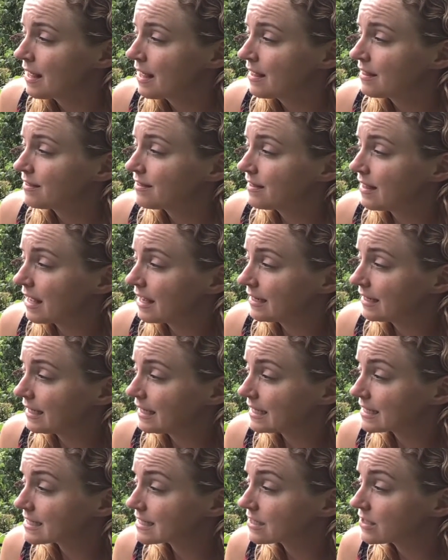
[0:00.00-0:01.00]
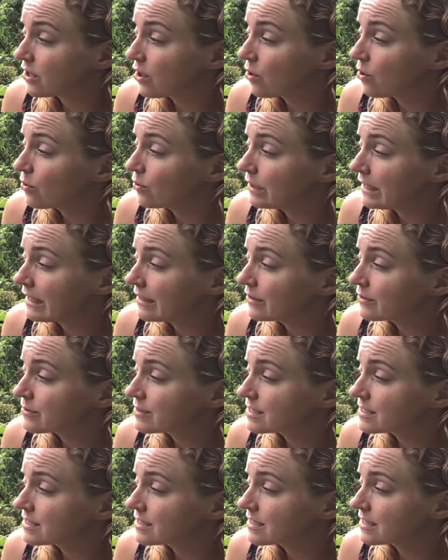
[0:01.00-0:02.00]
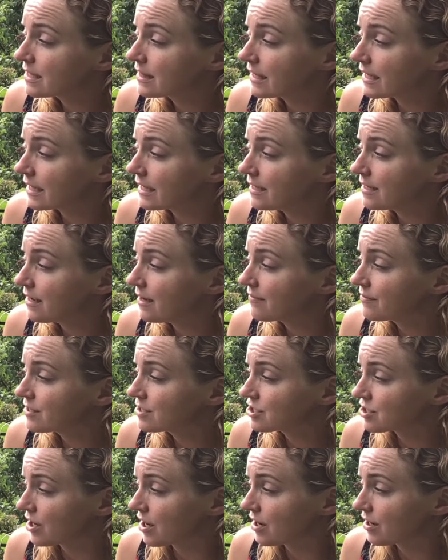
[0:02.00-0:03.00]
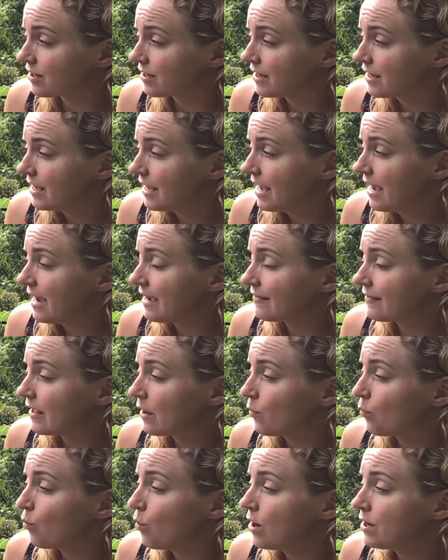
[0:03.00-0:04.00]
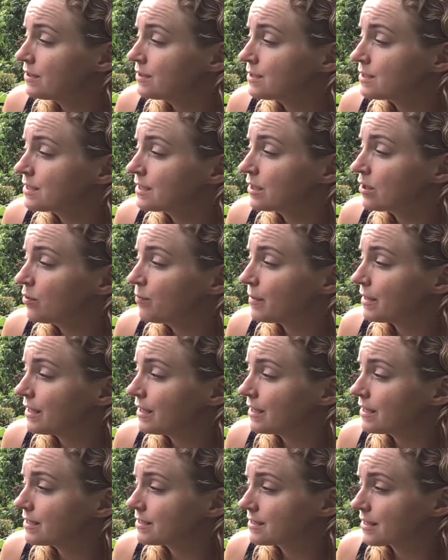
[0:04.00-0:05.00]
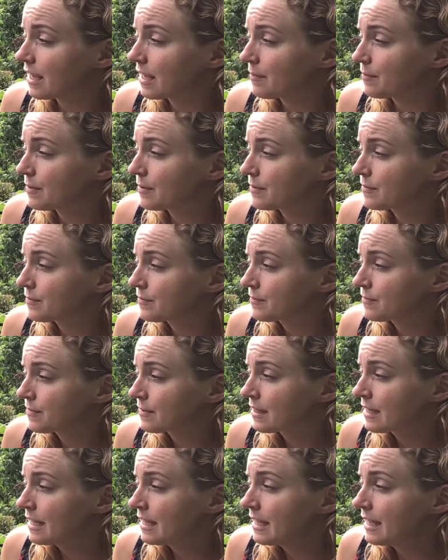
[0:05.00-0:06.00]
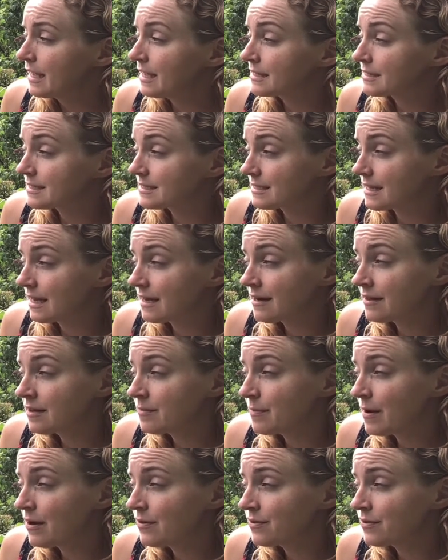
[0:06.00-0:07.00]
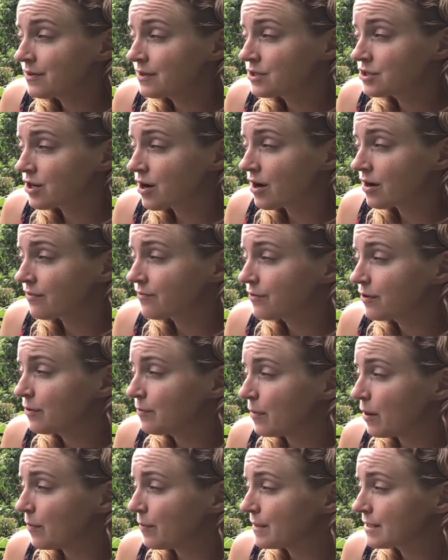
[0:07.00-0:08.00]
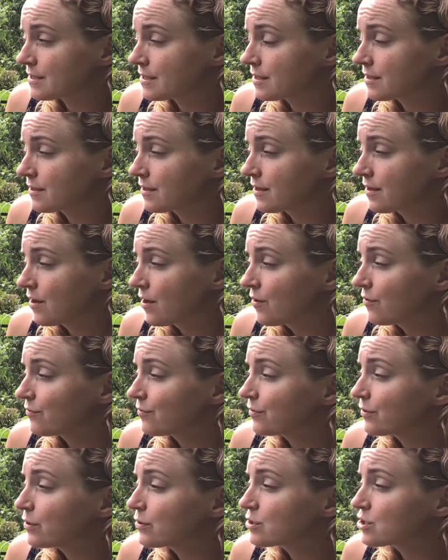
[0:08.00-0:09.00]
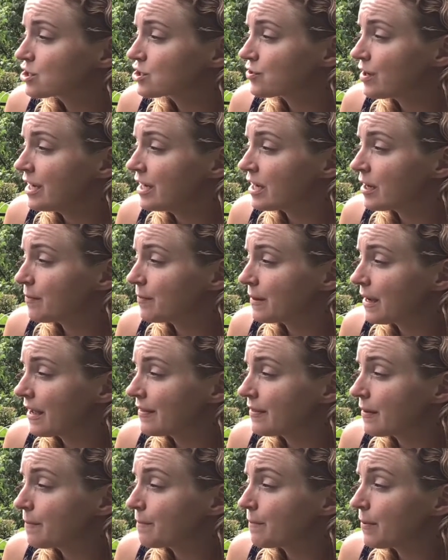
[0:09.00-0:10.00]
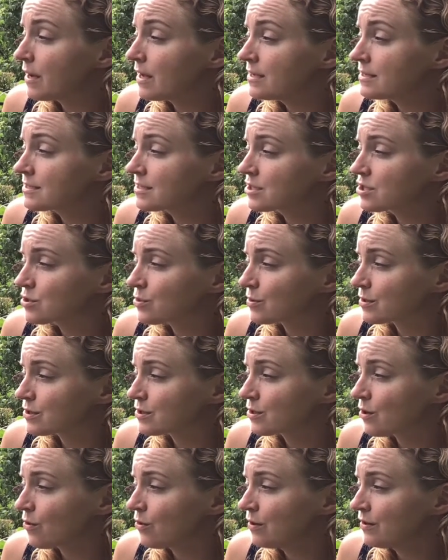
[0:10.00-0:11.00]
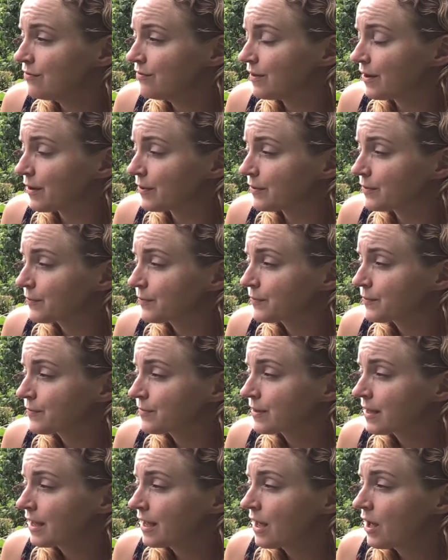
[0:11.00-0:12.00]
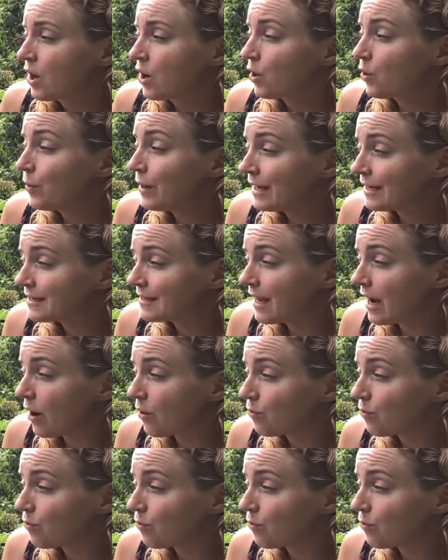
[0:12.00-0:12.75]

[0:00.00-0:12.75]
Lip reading: Then he slowly loosened the lid of the jar and let one single bee escape. It stayed on the mouth of the jar for a moment, flew straight up, and then buzzed towards the cornfield. "Quick now,